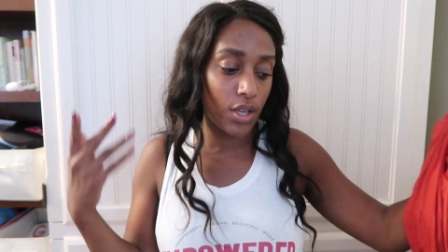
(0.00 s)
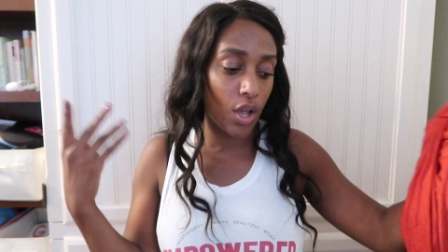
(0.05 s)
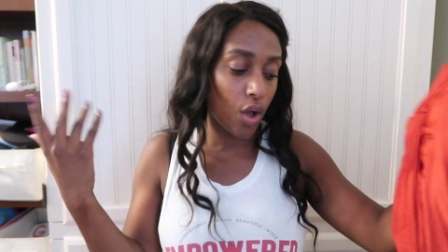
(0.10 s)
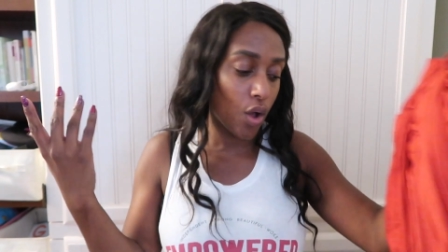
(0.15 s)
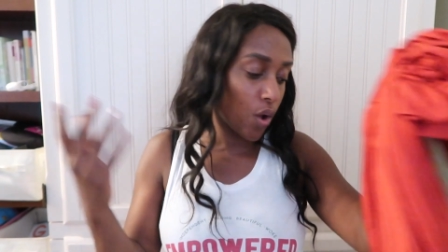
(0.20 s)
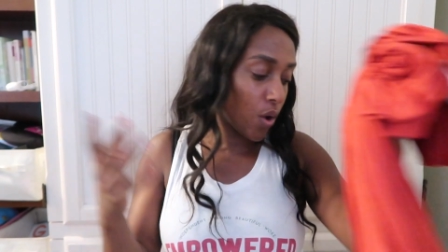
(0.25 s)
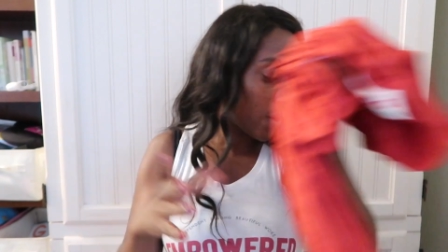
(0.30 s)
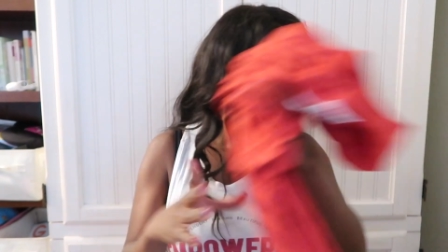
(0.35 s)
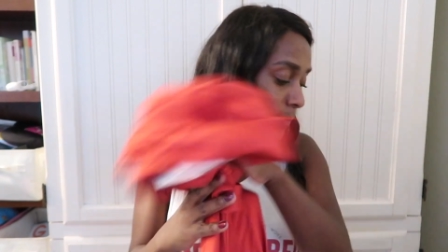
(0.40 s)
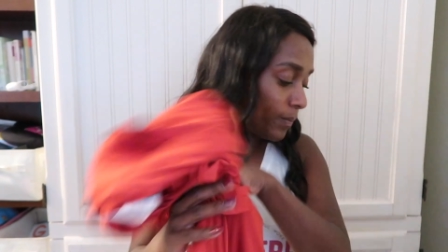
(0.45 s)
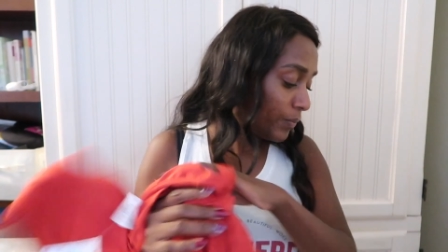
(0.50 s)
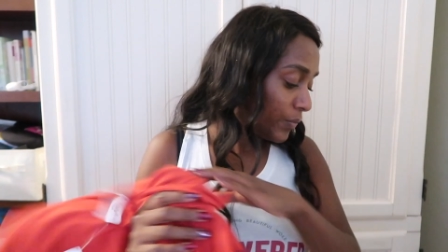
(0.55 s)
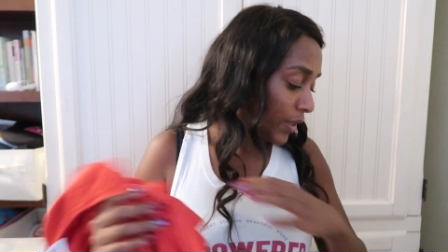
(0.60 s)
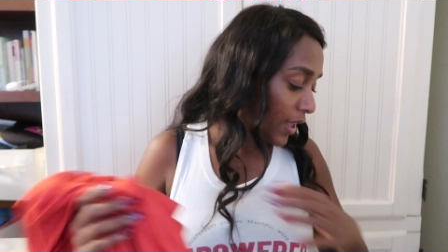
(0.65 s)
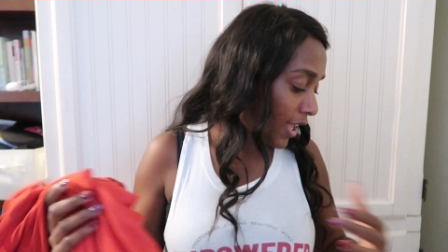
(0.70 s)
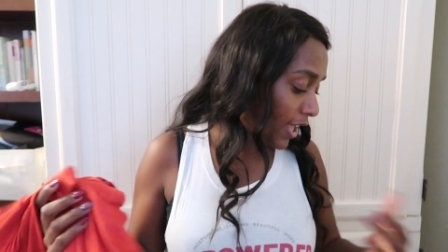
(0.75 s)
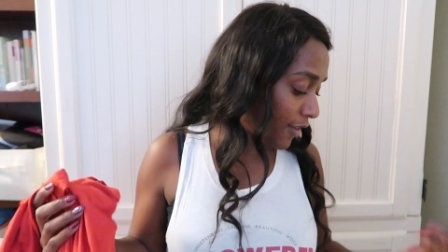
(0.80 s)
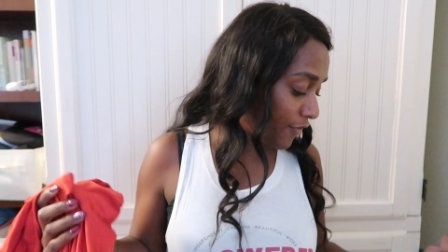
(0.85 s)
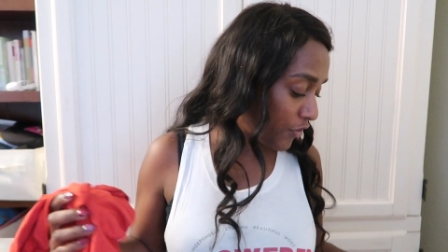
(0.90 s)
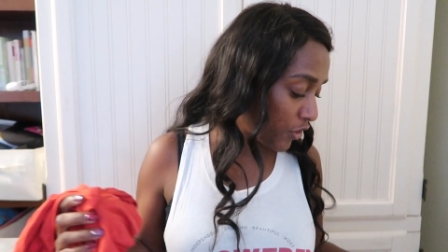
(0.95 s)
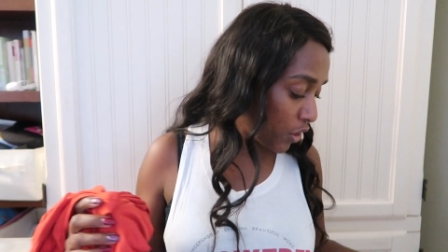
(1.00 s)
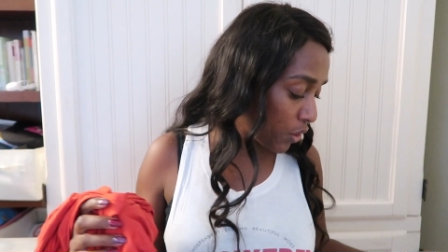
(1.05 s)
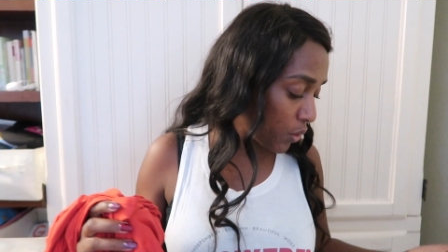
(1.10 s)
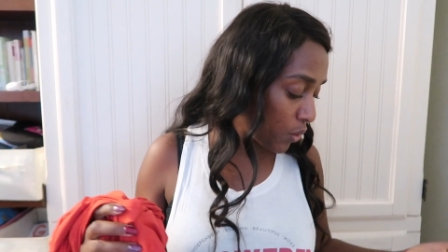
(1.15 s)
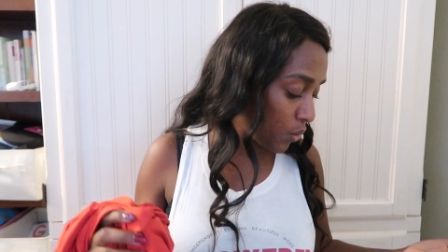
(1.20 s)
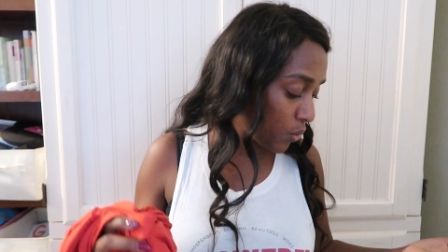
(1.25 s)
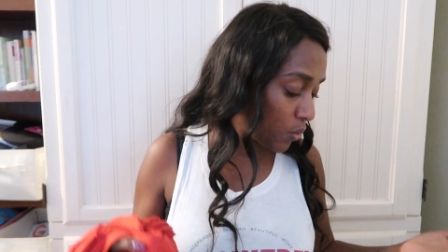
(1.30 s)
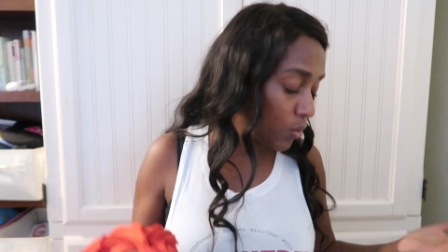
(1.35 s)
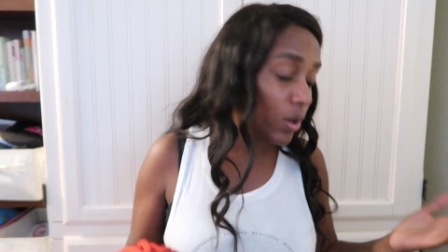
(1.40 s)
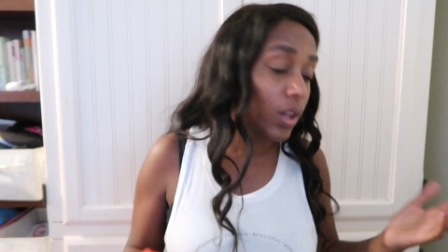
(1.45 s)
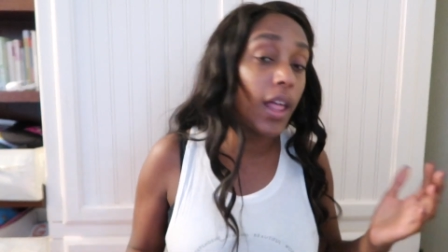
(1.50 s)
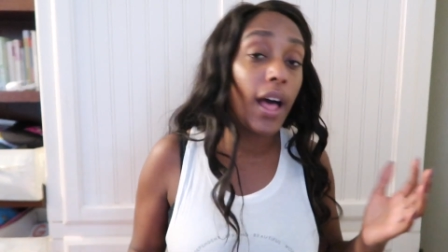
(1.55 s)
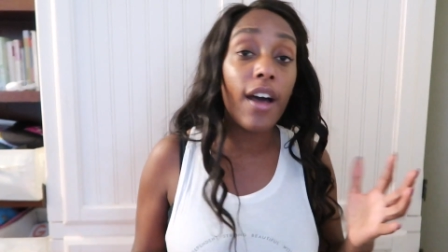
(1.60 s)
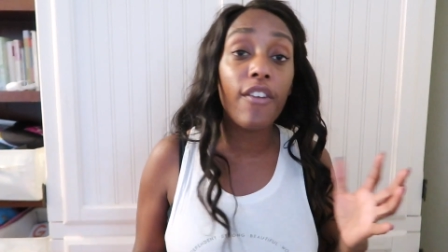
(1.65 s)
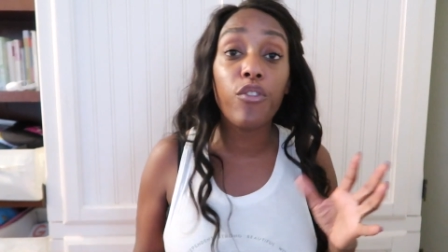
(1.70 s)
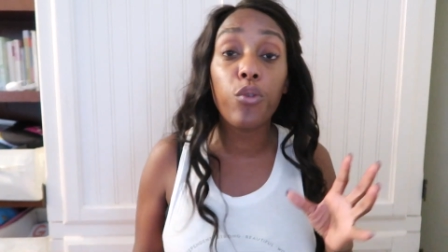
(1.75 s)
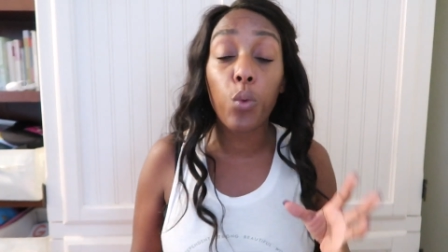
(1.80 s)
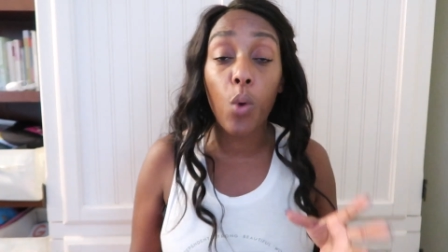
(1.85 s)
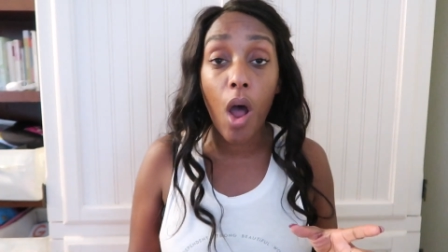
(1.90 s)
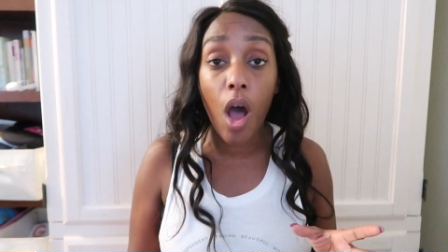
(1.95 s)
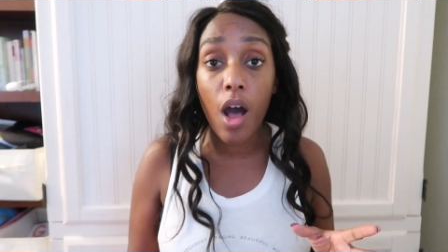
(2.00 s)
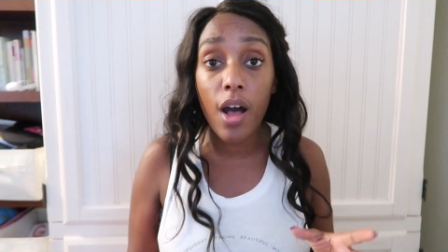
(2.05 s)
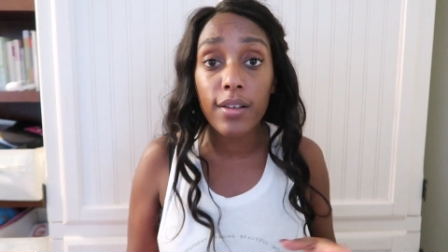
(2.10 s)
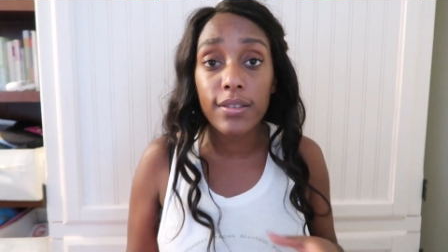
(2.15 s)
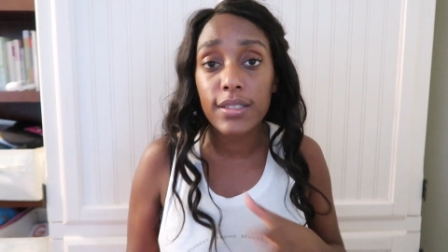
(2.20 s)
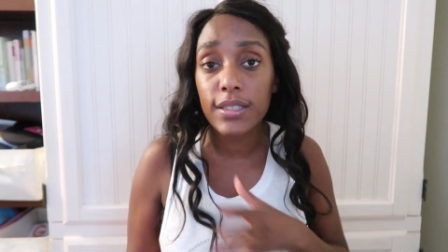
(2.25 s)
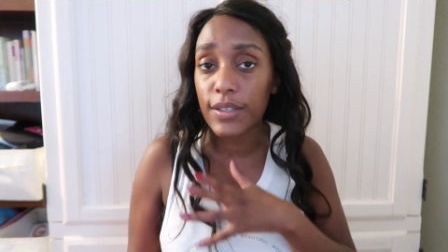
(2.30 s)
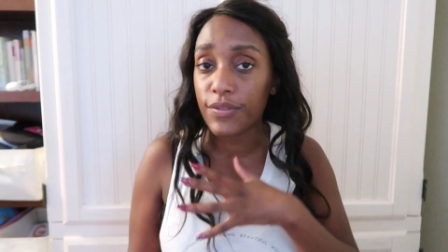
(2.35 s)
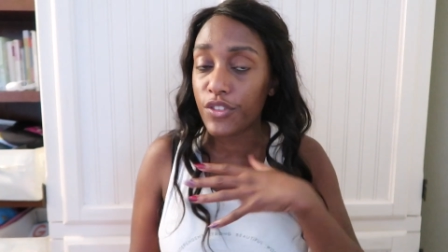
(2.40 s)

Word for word: So if you love Ross,